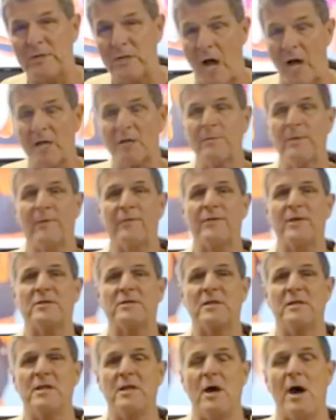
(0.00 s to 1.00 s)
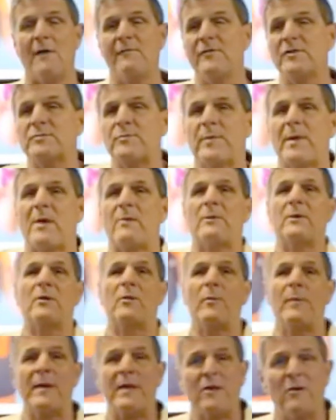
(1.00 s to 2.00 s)
We talked about this in the office, but I want
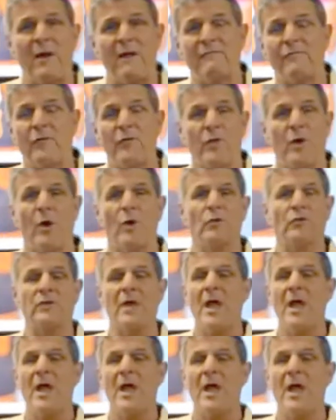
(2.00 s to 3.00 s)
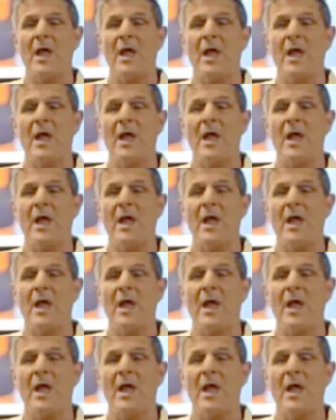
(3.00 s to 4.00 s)
to reiterate for those that have never been in
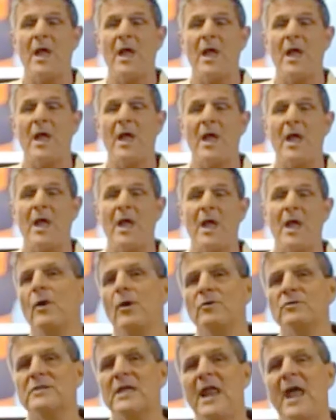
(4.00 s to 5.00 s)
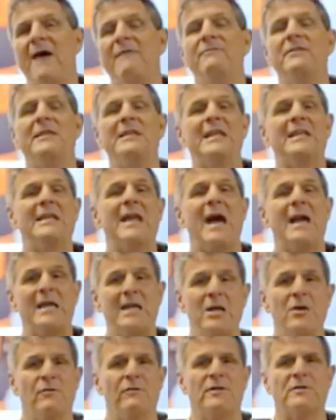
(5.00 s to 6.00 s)
the office or those that did not
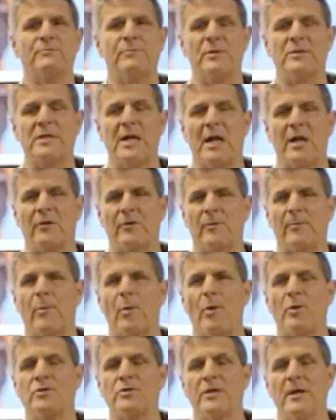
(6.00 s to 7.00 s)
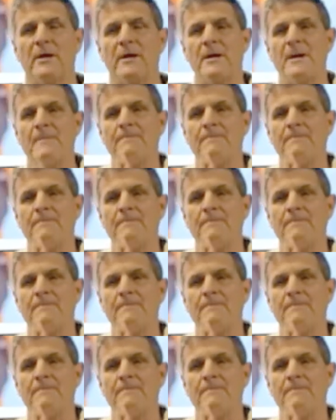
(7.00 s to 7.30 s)
hear this particular portion.